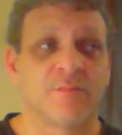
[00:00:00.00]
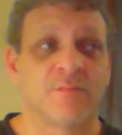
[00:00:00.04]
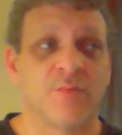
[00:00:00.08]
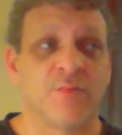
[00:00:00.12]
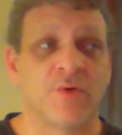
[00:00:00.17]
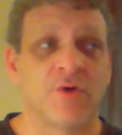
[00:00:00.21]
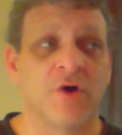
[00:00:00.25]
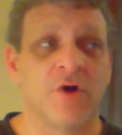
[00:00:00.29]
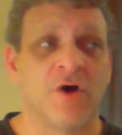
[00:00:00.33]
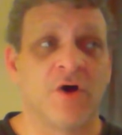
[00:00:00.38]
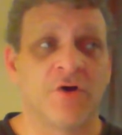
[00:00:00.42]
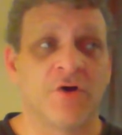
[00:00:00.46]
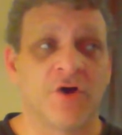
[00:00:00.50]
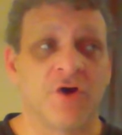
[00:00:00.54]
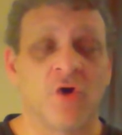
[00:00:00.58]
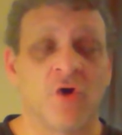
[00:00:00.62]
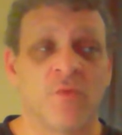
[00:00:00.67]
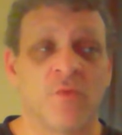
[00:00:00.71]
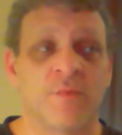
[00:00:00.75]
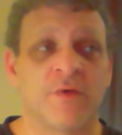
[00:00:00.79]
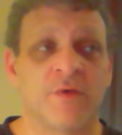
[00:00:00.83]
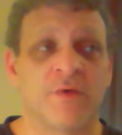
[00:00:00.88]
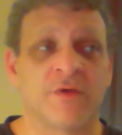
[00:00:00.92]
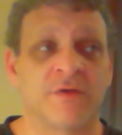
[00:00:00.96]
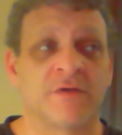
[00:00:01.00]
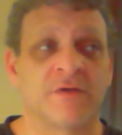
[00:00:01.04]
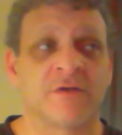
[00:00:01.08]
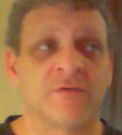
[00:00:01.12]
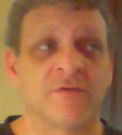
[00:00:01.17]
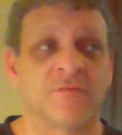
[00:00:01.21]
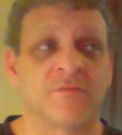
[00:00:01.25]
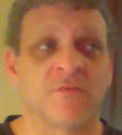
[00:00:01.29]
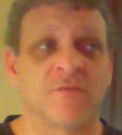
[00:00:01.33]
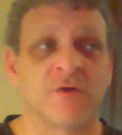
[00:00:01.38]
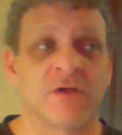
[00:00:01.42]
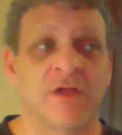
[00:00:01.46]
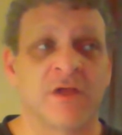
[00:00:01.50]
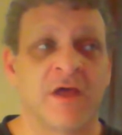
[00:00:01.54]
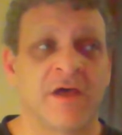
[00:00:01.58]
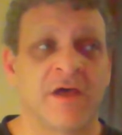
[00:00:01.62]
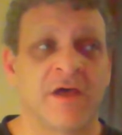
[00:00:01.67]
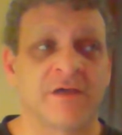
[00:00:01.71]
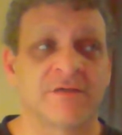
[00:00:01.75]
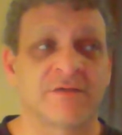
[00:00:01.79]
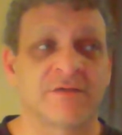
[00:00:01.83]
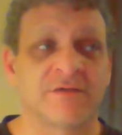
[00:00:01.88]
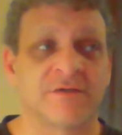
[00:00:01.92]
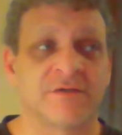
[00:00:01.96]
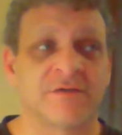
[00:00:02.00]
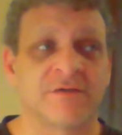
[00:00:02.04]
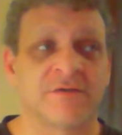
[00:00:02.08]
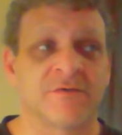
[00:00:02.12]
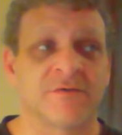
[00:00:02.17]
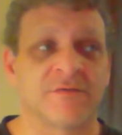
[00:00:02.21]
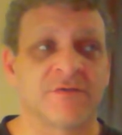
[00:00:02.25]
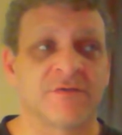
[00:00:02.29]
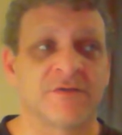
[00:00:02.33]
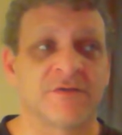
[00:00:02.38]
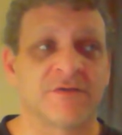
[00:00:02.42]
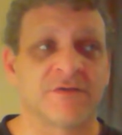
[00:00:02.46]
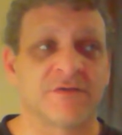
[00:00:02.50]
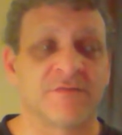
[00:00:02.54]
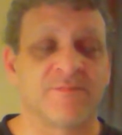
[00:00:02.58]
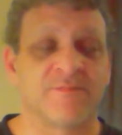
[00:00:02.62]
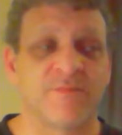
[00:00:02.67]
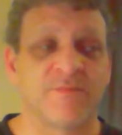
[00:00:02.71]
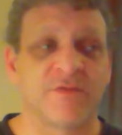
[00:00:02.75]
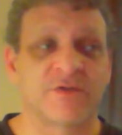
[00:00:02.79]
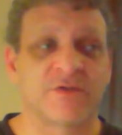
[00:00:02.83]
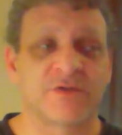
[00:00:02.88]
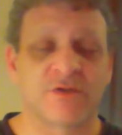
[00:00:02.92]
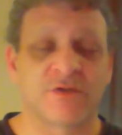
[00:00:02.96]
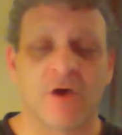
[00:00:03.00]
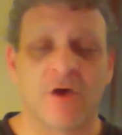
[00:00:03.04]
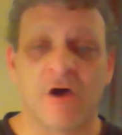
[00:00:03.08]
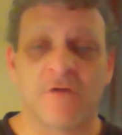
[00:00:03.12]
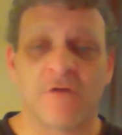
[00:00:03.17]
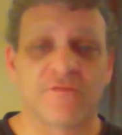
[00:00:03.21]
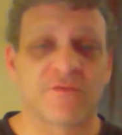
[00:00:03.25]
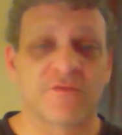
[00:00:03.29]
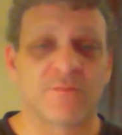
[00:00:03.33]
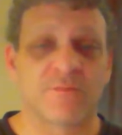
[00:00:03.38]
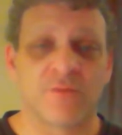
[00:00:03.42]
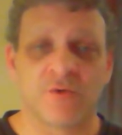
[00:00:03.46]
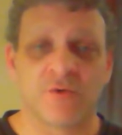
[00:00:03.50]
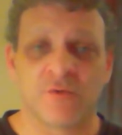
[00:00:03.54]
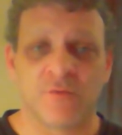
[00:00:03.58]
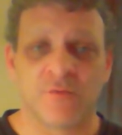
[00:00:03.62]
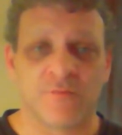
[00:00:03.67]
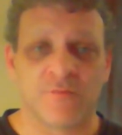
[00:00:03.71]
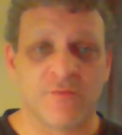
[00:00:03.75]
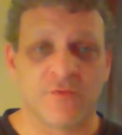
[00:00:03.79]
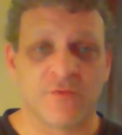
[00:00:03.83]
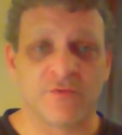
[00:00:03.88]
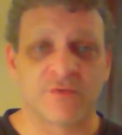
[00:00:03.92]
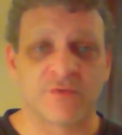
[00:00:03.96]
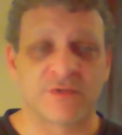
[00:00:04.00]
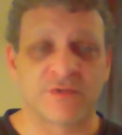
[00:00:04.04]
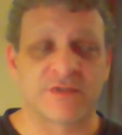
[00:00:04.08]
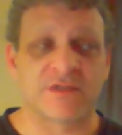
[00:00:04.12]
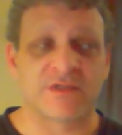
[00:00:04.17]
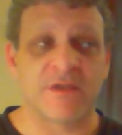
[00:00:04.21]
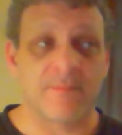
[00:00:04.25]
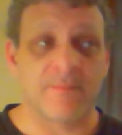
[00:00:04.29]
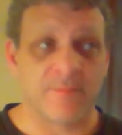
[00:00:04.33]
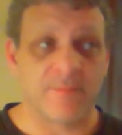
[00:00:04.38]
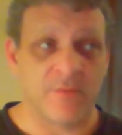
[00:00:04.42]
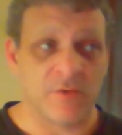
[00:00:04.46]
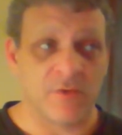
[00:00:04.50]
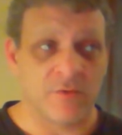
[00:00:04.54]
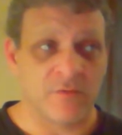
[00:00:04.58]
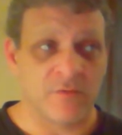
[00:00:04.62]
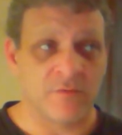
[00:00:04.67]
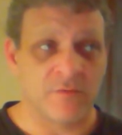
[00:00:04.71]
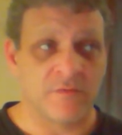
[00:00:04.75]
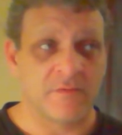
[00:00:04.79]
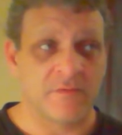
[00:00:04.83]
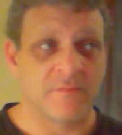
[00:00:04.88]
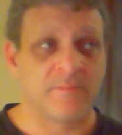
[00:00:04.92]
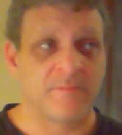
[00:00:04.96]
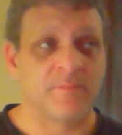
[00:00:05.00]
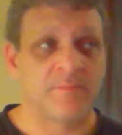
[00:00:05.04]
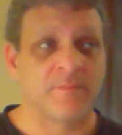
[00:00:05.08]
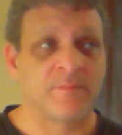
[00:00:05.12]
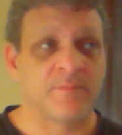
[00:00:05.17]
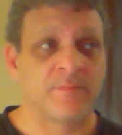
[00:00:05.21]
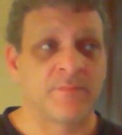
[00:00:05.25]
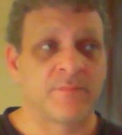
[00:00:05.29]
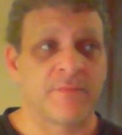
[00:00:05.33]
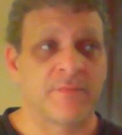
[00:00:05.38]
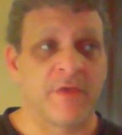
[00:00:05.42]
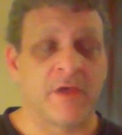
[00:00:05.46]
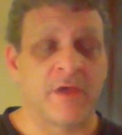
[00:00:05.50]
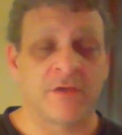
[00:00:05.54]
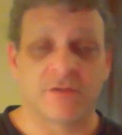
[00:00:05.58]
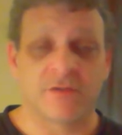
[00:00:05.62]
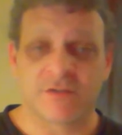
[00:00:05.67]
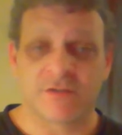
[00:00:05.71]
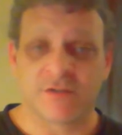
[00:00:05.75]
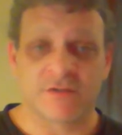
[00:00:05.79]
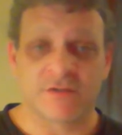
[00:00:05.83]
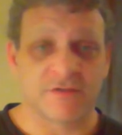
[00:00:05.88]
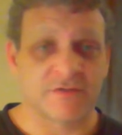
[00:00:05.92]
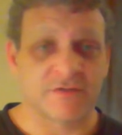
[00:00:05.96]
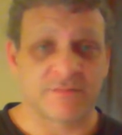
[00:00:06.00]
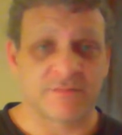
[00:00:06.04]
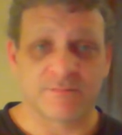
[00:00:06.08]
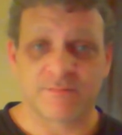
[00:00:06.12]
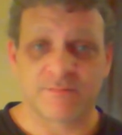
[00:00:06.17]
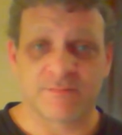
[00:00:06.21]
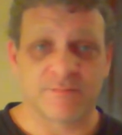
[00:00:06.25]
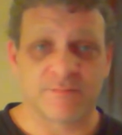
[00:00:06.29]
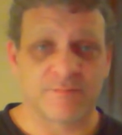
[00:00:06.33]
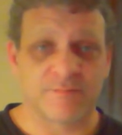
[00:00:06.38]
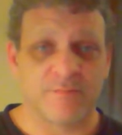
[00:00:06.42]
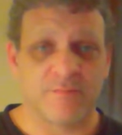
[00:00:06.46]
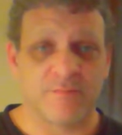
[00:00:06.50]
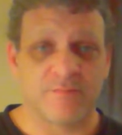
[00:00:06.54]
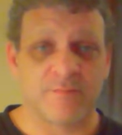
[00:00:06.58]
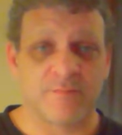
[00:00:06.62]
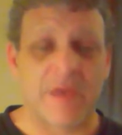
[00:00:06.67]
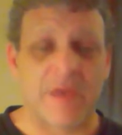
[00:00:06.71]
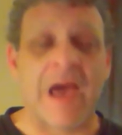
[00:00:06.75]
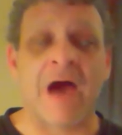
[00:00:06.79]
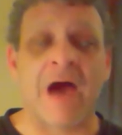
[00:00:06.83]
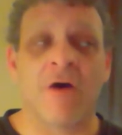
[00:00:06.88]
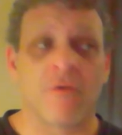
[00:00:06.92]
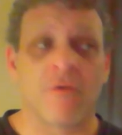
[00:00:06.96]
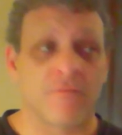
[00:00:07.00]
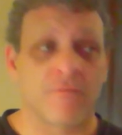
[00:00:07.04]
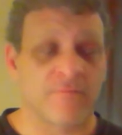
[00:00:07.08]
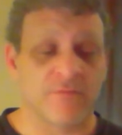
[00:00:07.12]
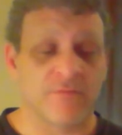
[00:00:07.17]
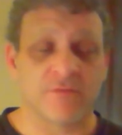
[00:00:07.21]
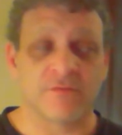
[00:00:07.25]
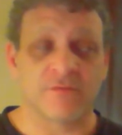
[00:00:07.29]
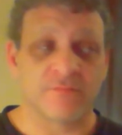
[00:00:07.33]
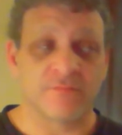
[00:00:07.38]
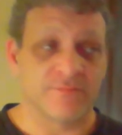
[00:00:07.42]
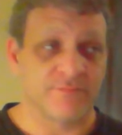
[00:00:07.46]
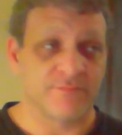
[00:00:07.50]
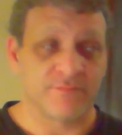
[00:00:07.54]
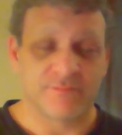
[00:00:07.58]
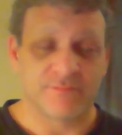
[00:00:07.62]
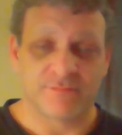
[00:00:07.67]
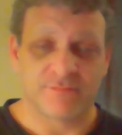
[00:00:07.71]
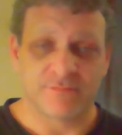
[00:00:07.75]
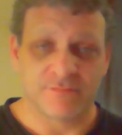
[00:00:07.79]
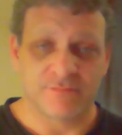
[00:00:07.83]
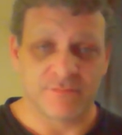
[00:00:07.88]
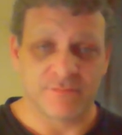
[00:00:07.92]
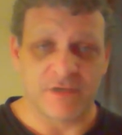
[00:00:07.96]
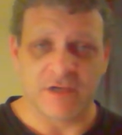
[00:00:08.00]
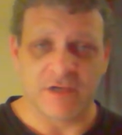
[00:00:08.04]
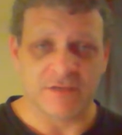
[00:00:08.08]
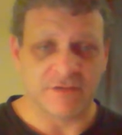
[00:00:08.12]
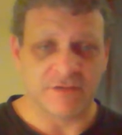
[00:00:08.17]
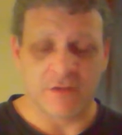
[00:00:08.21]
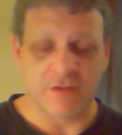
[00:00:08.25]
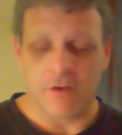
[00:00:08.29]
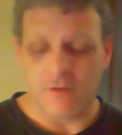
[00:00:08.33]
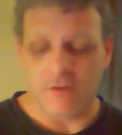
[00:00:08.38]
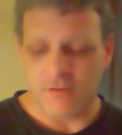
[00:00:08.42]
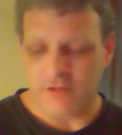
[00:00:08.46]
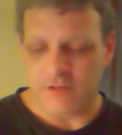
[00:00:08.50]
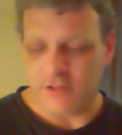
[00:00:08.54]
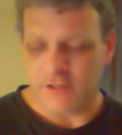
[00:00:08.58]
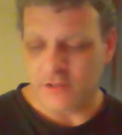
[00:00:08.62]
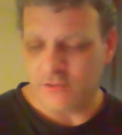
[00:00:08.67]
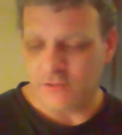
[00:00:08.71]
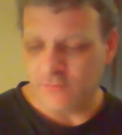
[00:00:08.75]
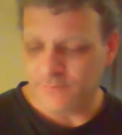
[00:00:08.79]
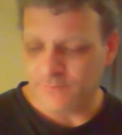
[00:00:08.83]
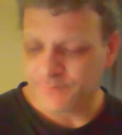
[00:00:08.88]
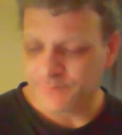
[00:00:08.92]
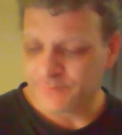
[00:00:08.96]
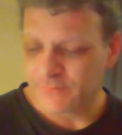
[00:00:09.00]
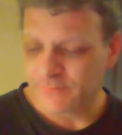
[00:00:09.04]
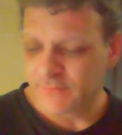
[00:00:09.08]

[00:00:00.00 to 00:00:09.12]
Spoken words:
put on Open and realize, you know, that the soft, beautiful, simple, and just powerful as all hell.